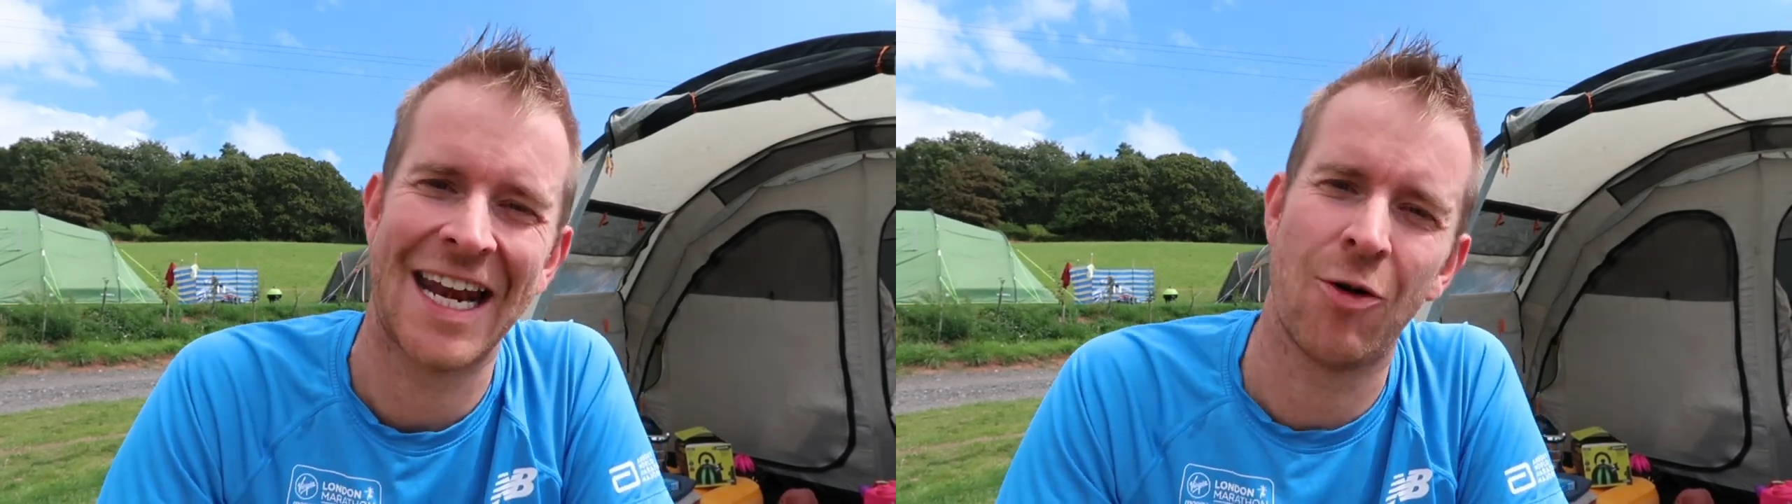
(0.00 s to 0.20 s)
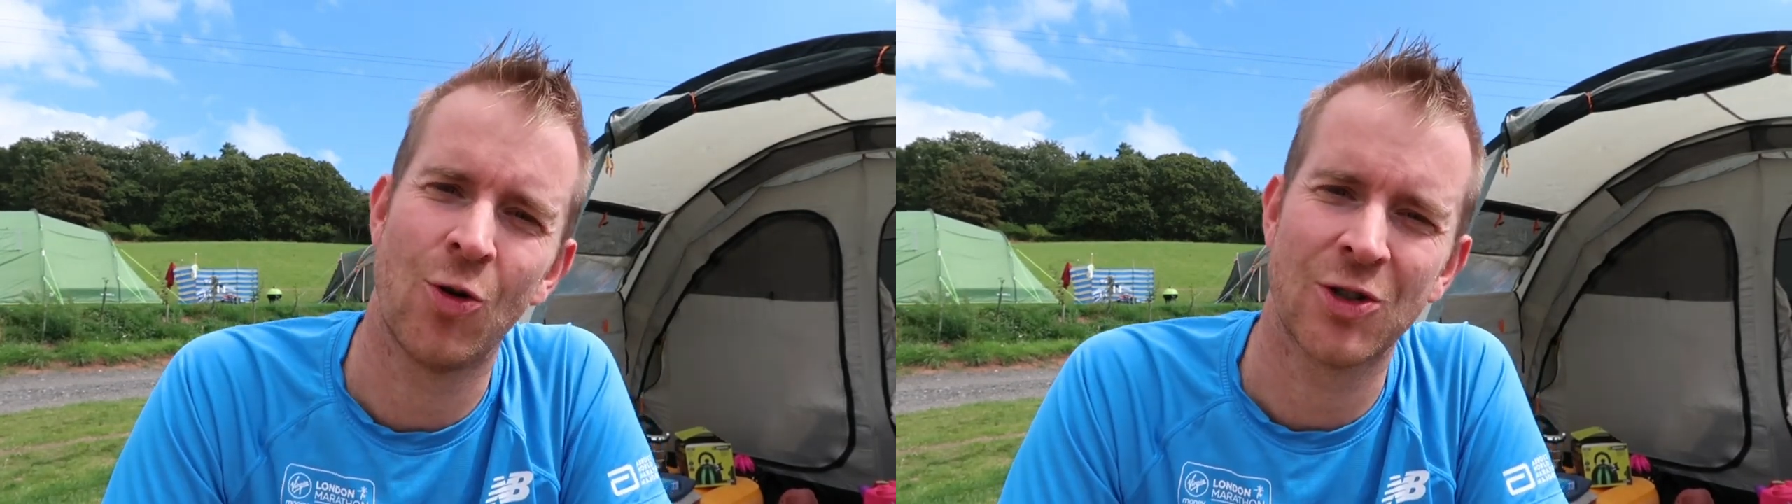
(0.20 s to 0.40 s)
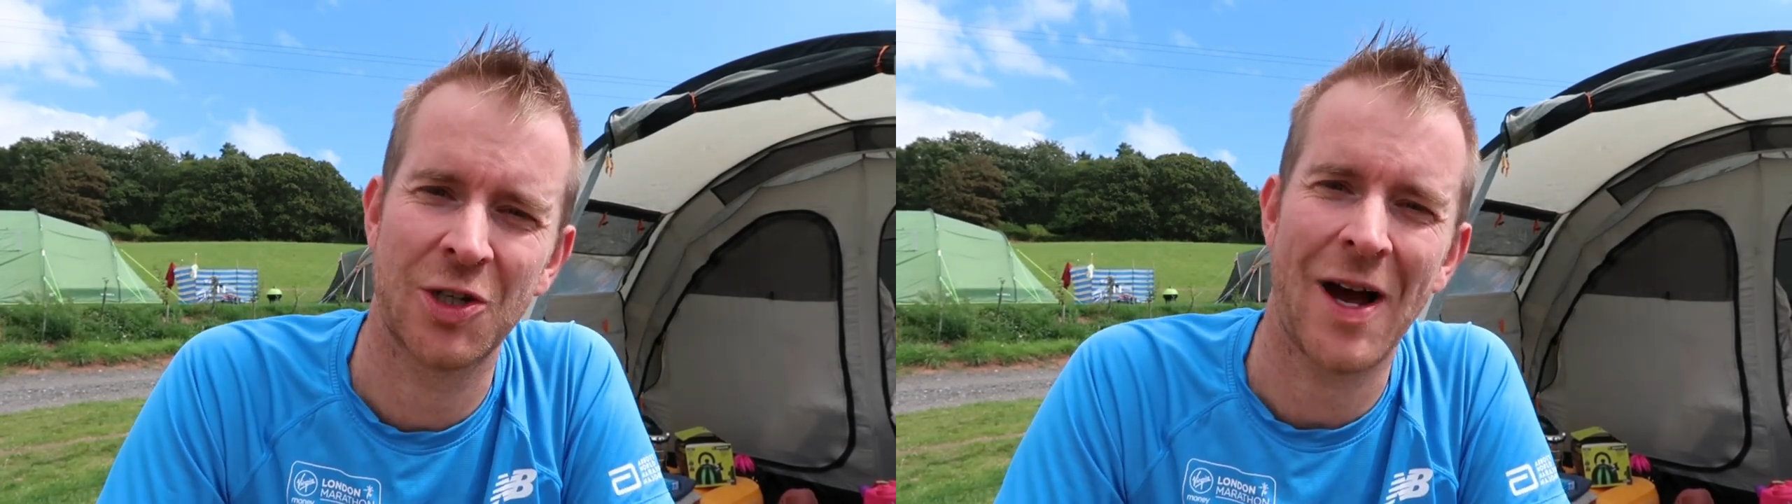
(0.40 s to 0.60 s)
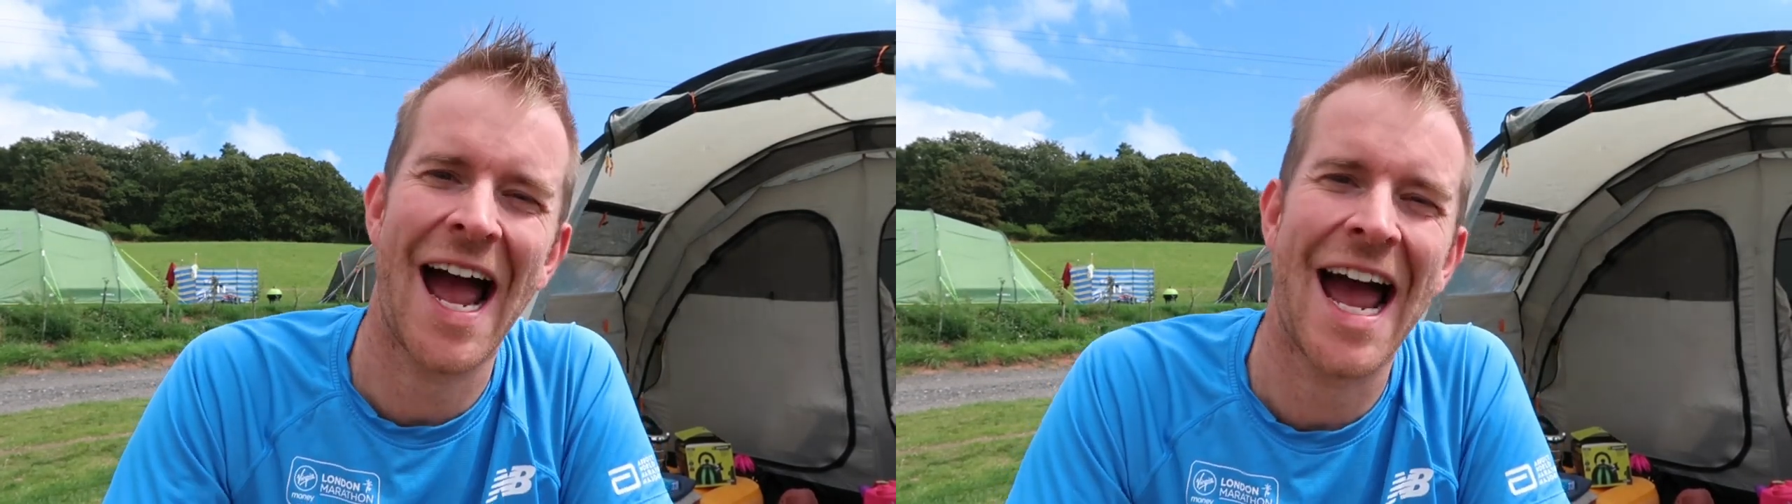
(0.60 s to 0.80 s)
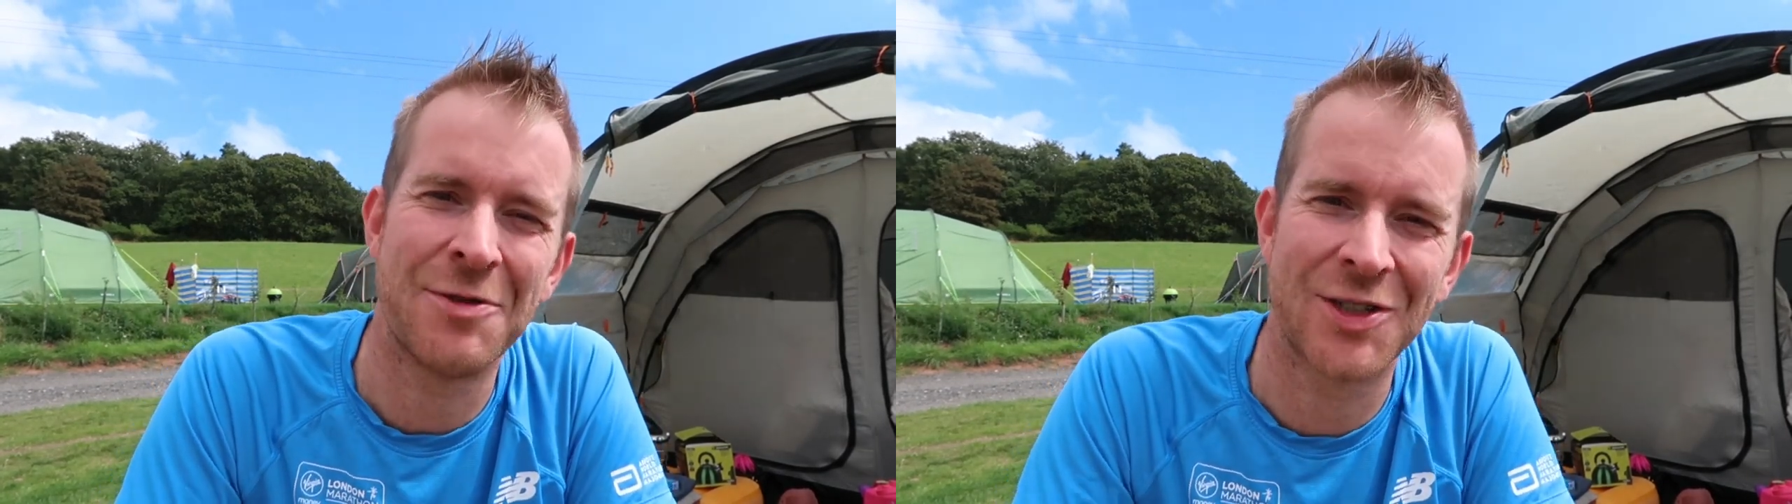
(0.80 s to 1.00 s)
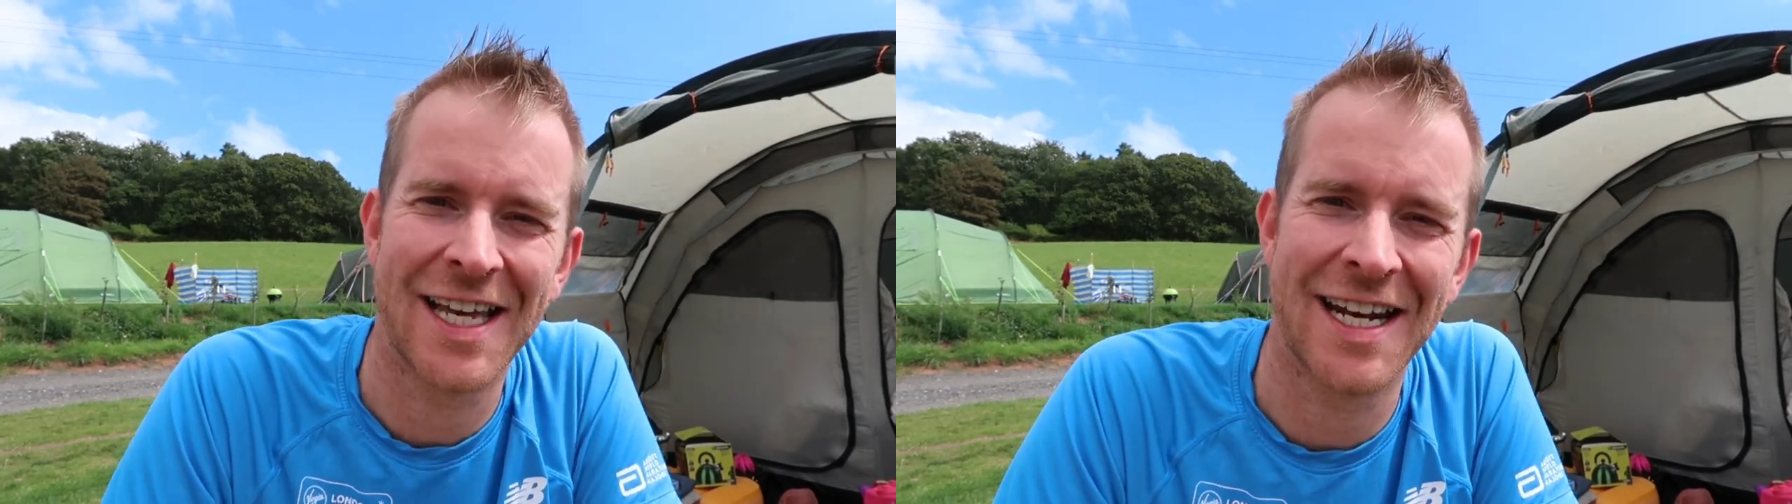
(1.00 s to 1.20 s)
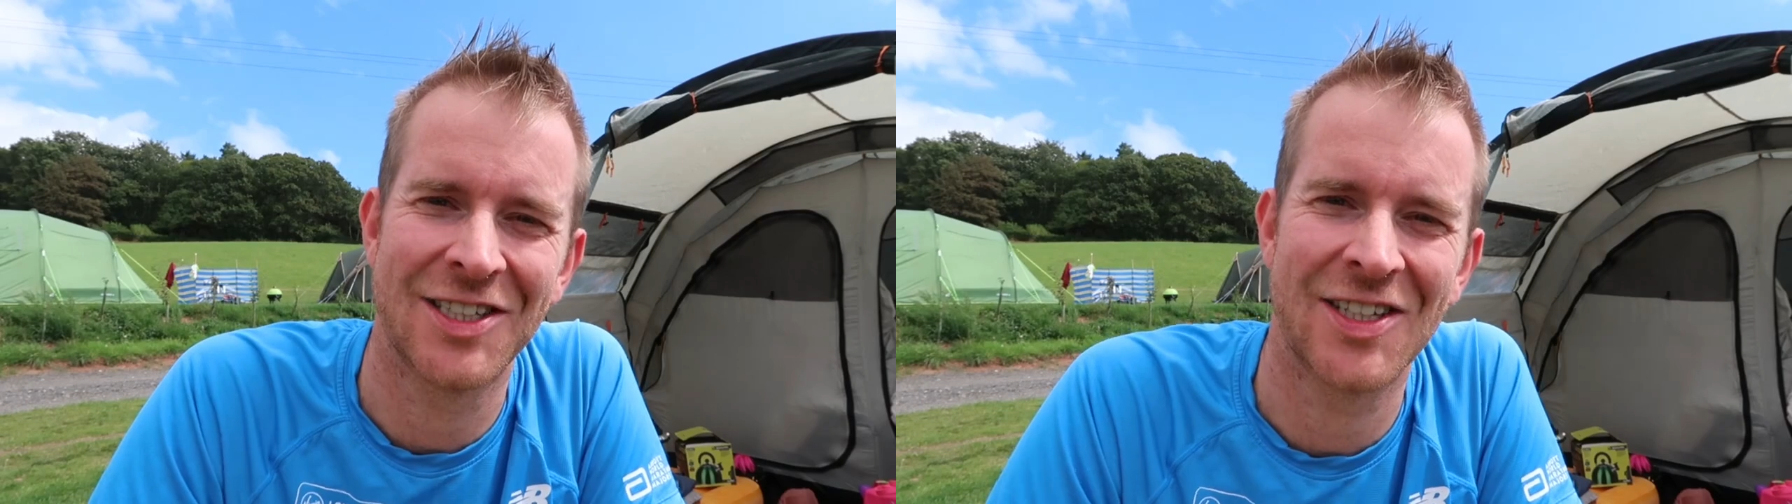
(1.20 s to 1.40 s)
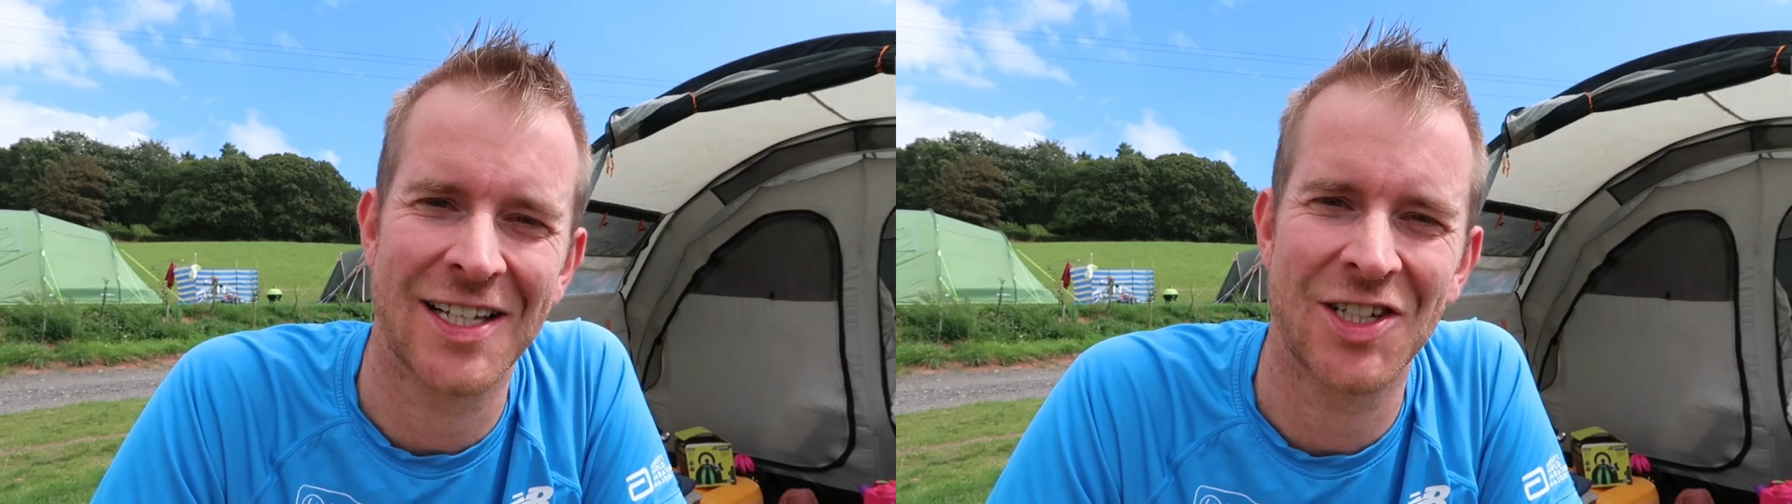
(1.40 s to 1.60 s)
and also how to get
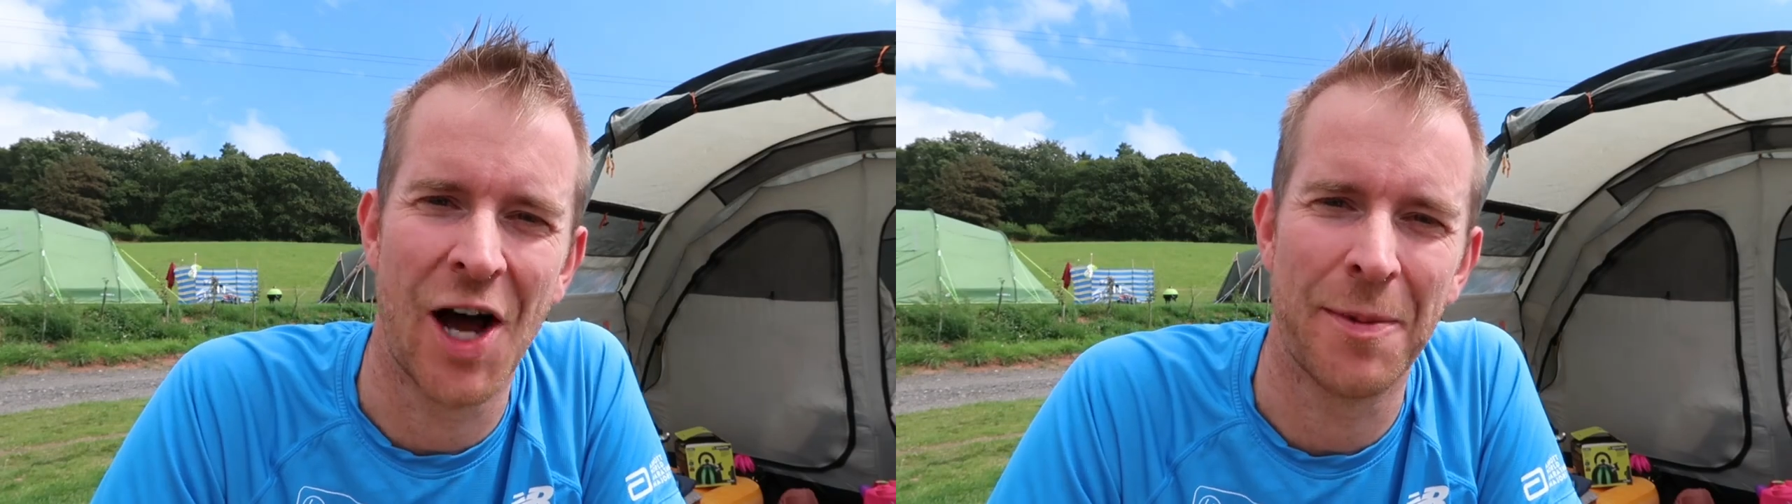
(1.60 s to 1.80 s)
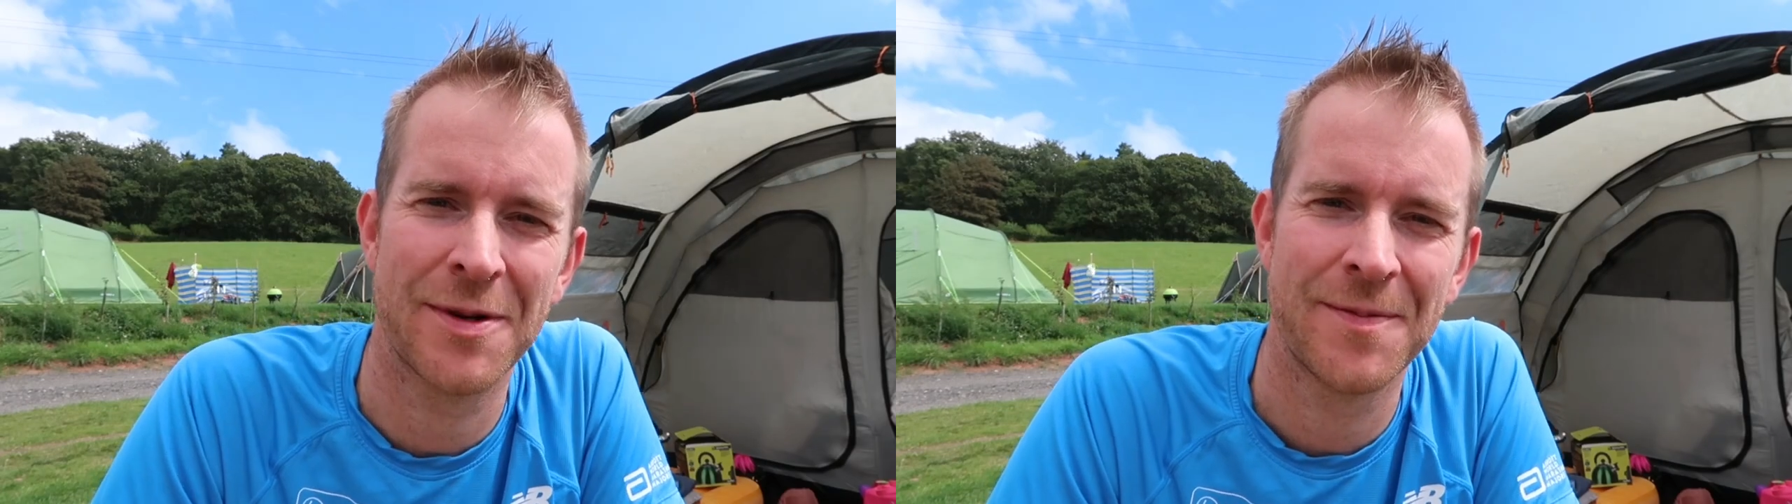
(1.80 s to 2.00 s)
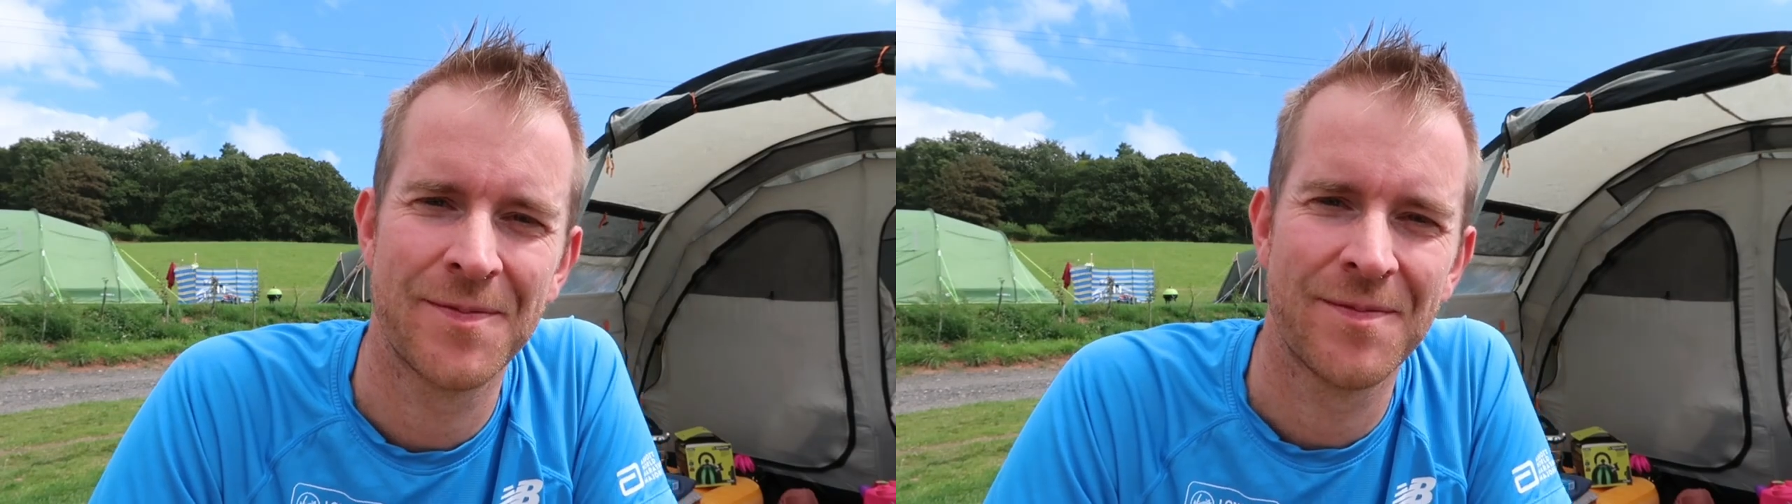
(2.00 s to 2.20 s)
it set up.